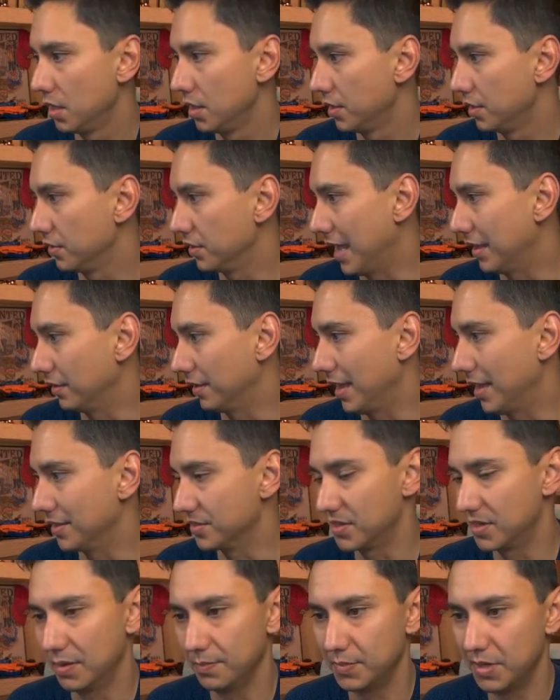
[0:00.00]
And that
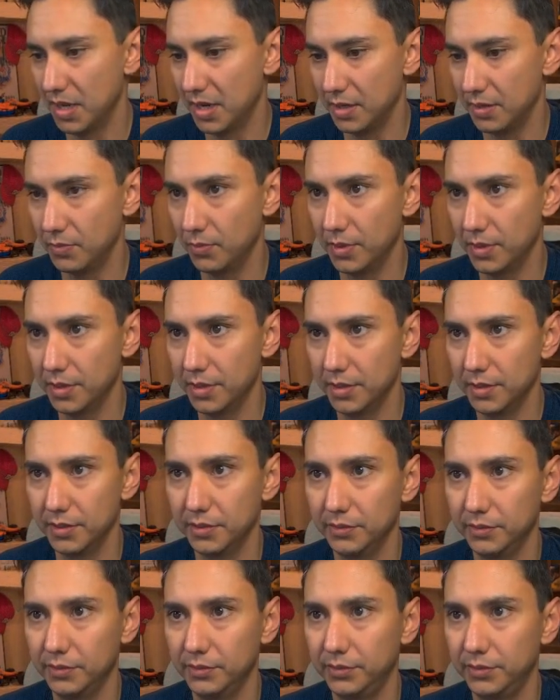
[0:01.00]
last update
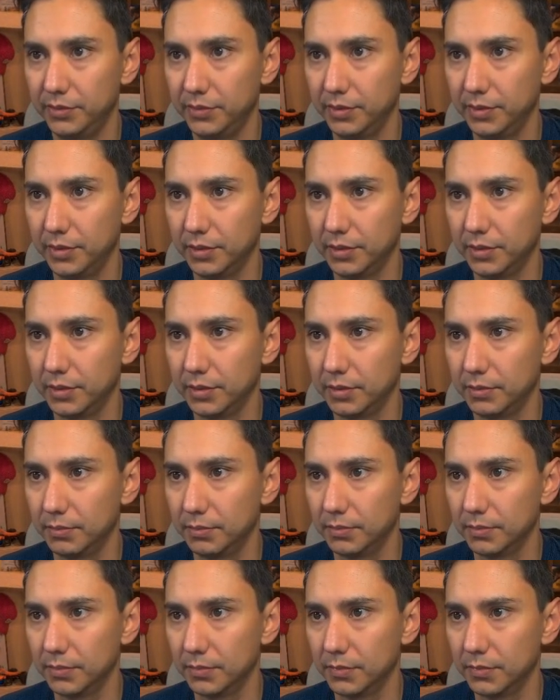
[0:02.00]
was,
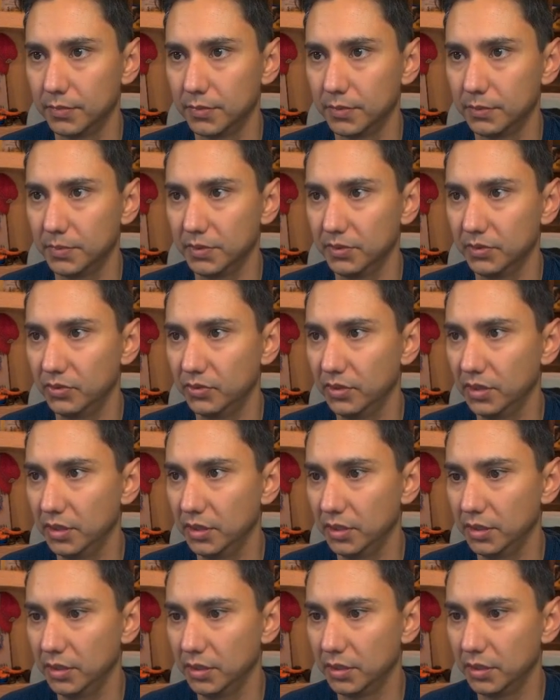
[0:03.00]
let me
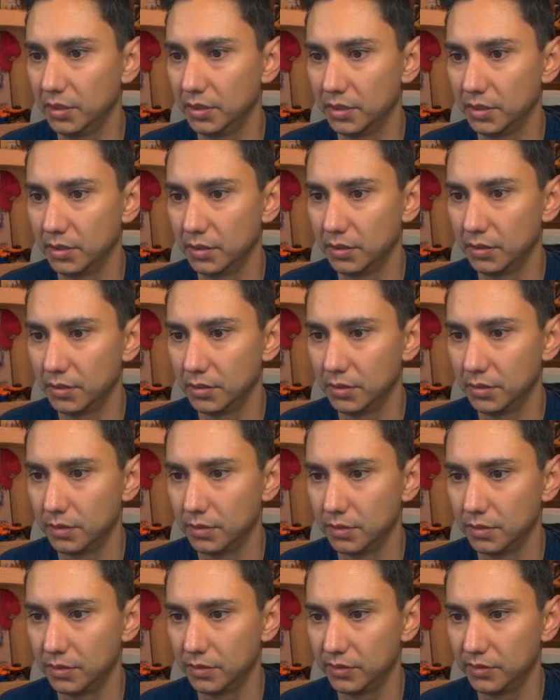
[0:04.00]
see,
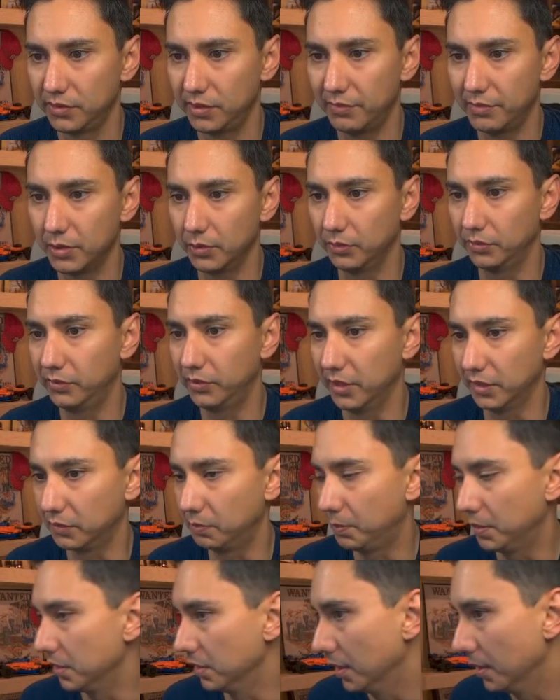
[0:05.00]
7:06
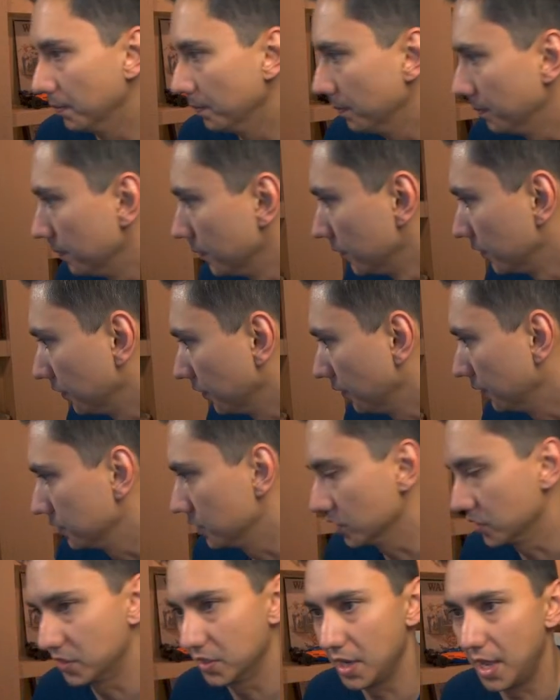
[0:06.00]
p.m., so
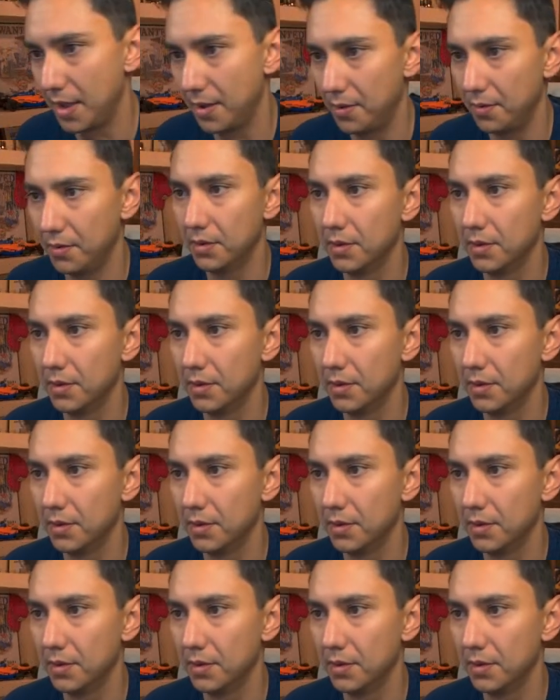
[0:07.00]
just now.